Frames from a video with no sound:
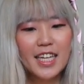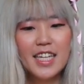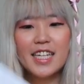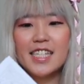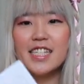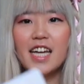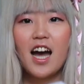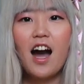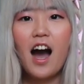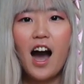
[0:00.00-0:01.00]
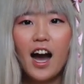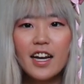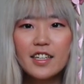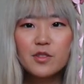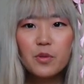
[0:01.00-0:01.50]
is
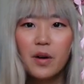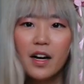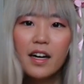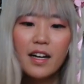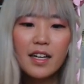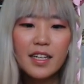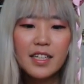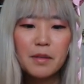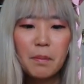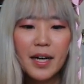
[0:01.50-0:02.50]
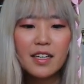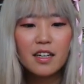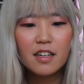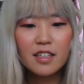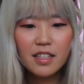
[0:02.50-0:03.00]
I Z one, My
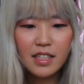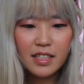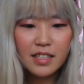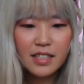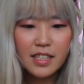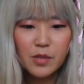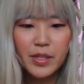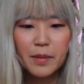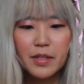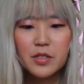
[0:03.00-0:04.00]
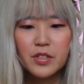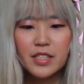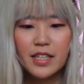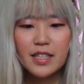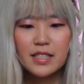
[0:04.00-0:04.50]
Girls. This one came out in two
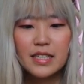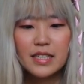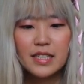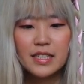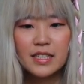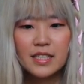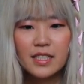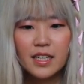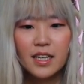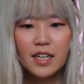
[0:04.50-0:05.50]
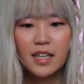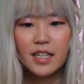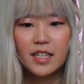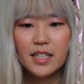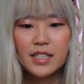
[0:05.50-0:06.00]
thousand eighteen.
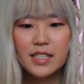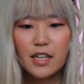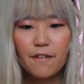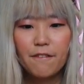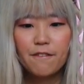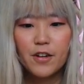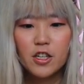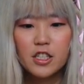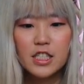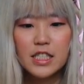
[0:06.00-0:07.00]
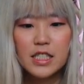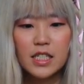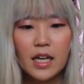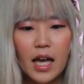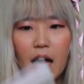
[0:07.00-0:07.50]
It is their
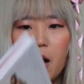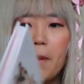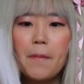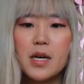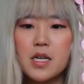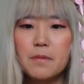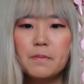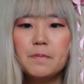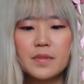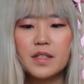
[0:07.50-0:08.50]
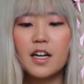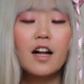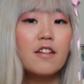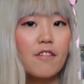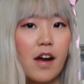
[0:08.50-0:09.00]
first album,
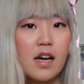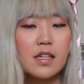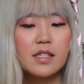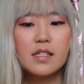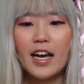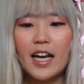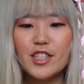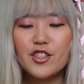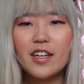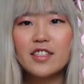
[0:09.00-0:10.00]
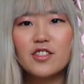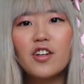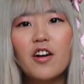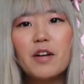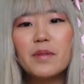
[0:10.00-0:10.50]
Colorize. As you guys
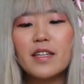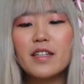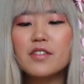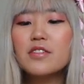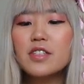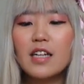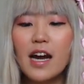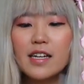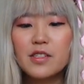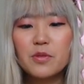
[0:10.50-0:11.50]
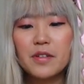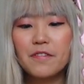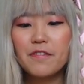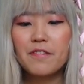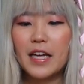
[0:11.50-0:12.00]
know, I'm a huge I Z
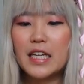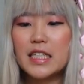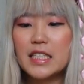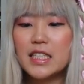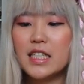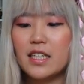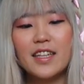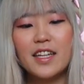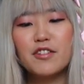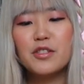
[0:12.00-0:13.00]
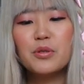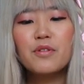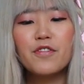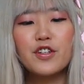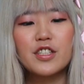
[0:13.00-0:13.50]
one fan. There are
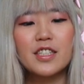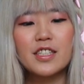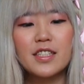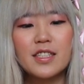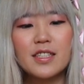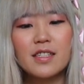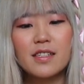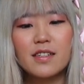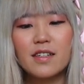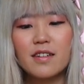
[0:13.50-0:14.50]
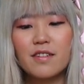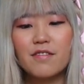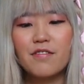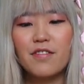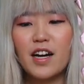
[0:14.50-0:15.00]
two versions. This is the
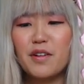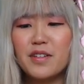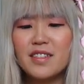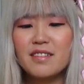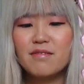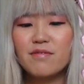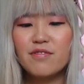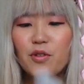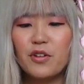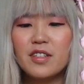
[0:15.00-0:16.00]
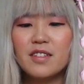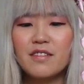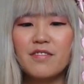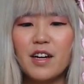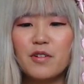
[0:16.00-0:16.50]
flower floral
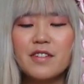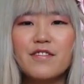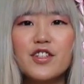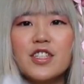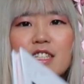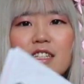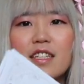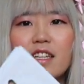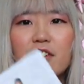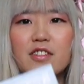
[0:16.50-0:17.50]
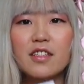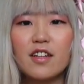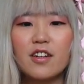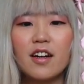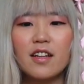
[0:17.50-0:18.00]
flower version, and then there's
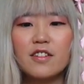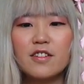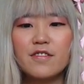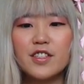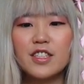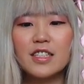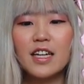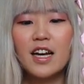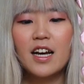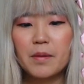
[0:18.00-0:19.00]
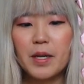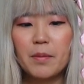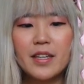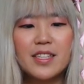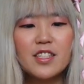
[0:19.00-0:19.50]
another color version. When I
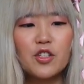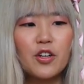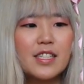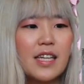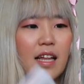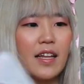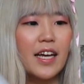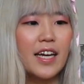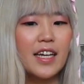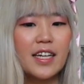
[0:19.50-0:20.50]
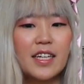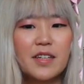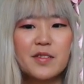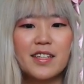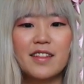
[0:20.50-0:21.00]
bought this in Choice L A,
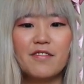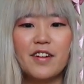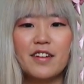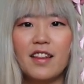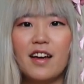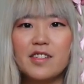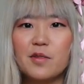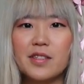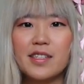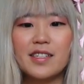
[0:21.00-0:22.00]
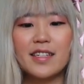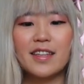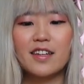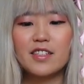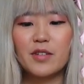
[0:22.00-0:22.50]
it was like the very last one sitting
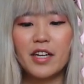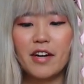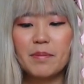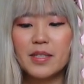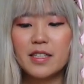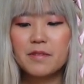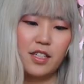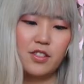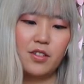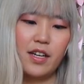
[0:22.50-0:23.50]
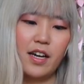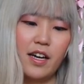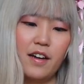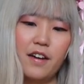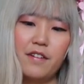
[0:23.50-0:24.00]
there, so I grabbed it. So I
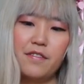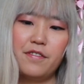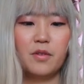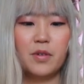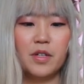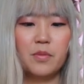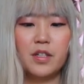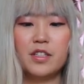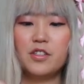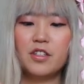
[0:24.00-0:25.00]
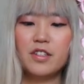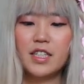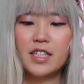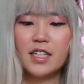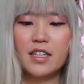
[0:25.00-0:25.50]
have one with
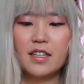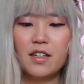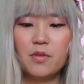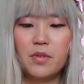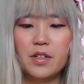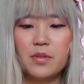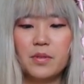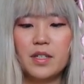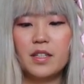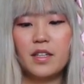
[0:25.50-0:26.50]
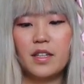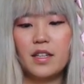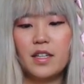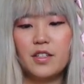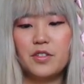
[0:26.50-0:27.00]
Yuri and then one with
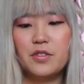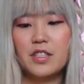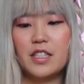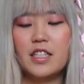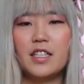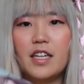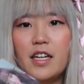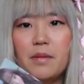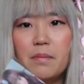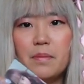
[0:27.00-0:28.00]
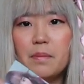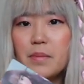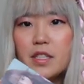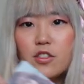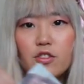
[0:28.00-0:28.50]
Yujin and
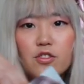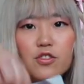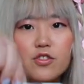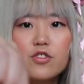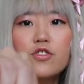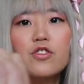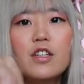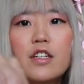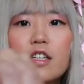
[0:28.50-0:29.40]
Minju.